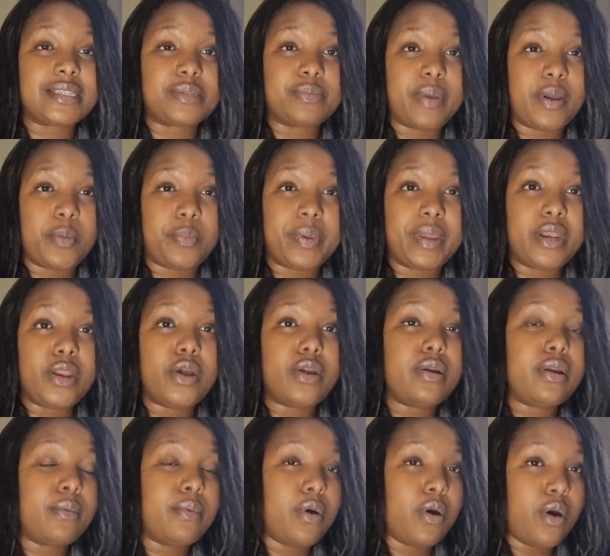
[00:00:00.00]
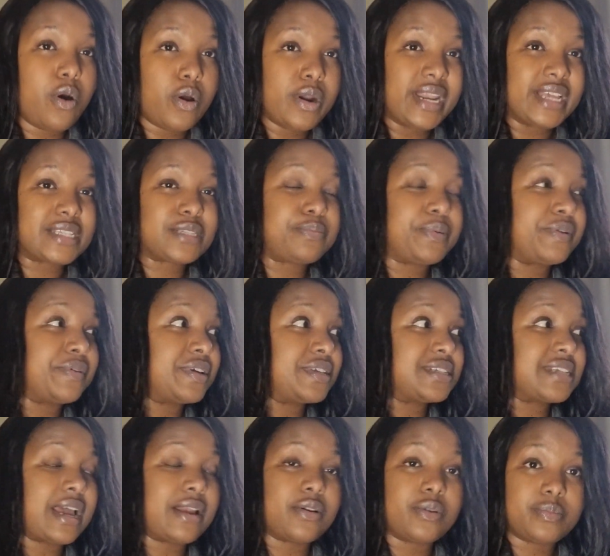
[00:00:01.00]
it's my opinion on
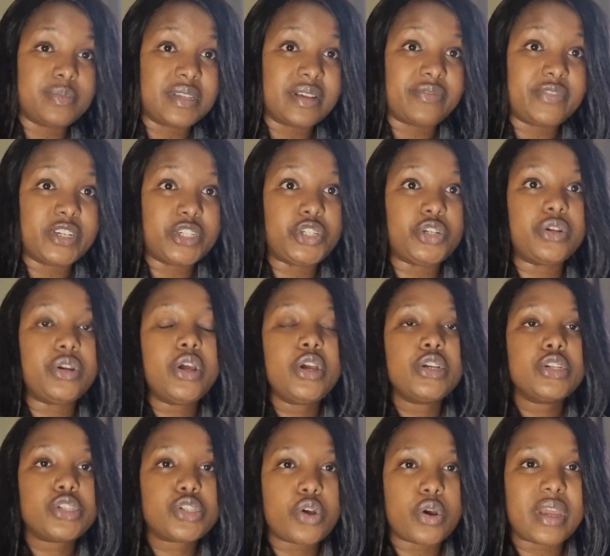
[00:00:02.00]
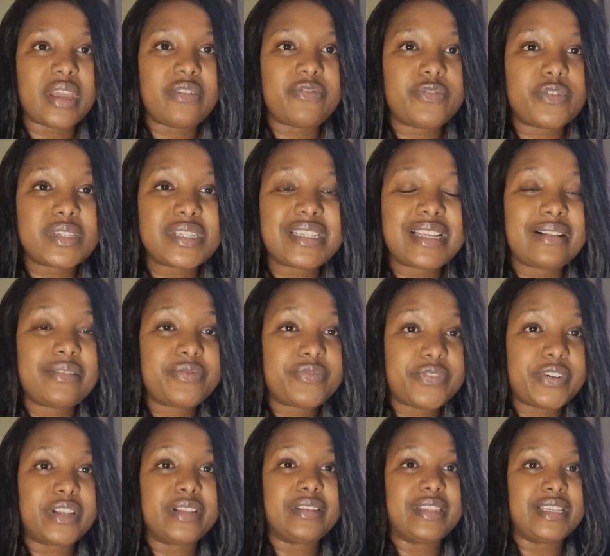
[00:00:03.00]
experience and observation. So if you still
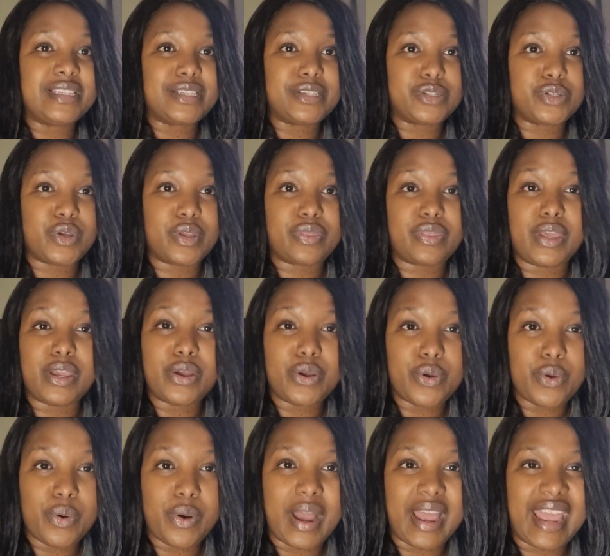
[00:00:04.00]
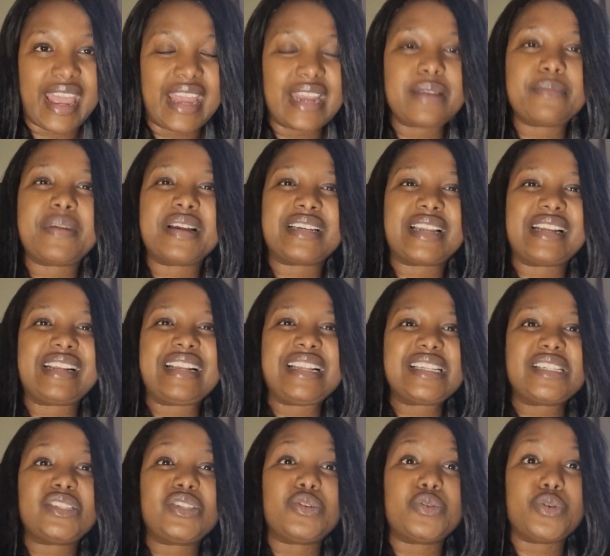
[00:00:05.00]
feel this is your thing, go ahead, but at
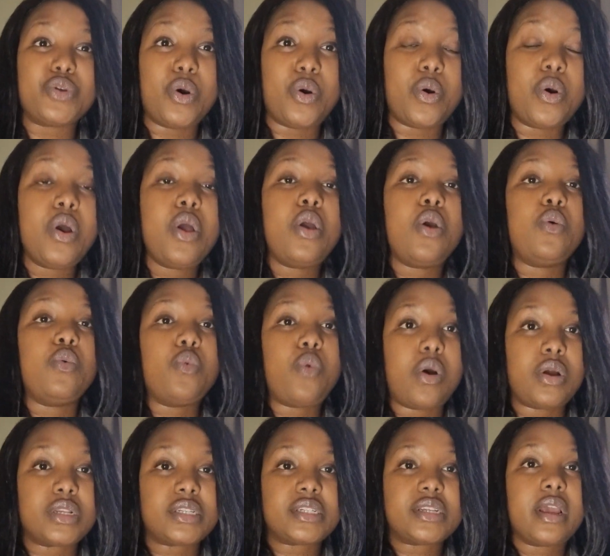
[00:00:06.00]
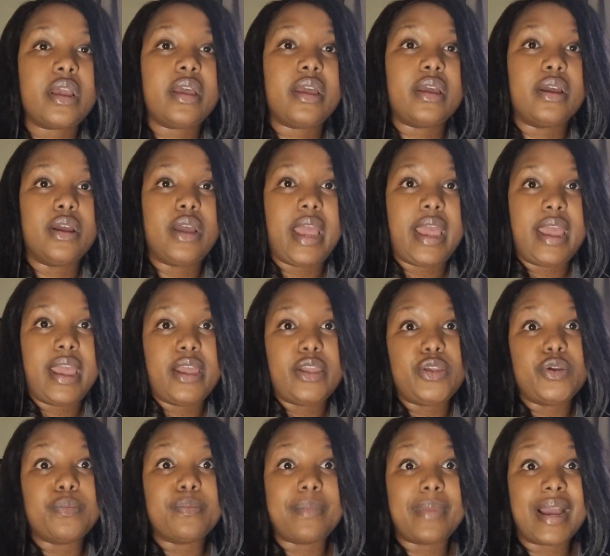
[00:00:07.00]
least you know what
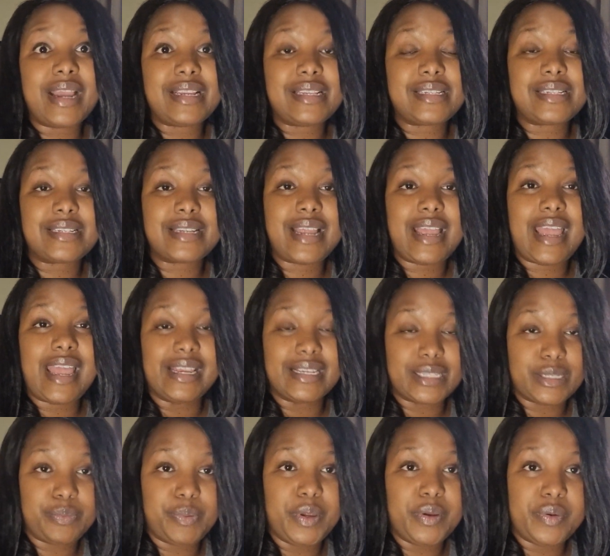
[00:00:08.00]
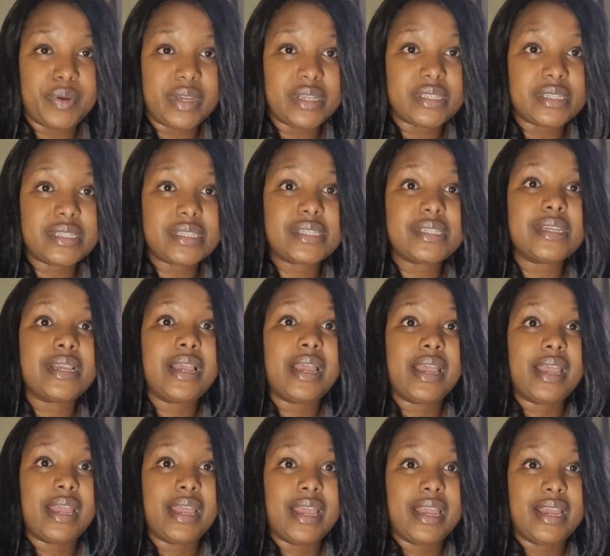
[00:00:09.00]
you might experience
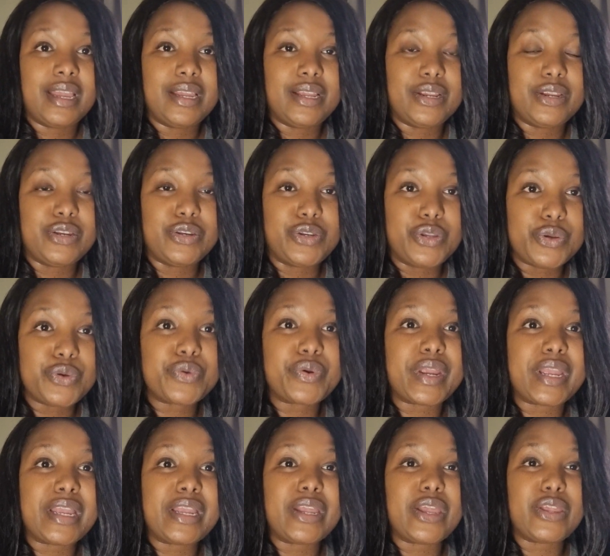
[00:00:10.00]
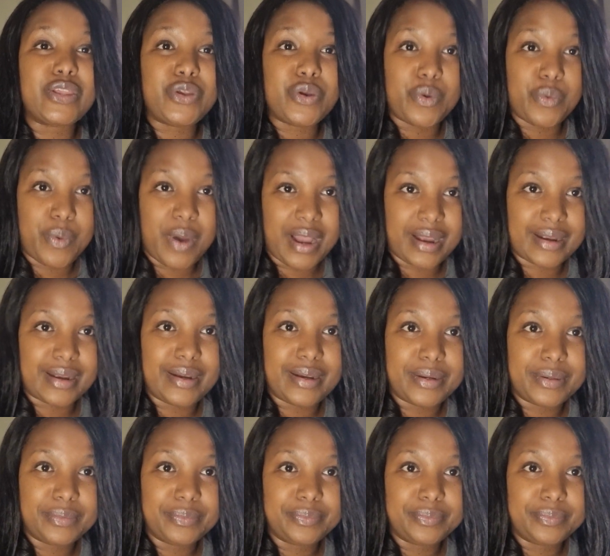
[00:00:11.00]
during your work.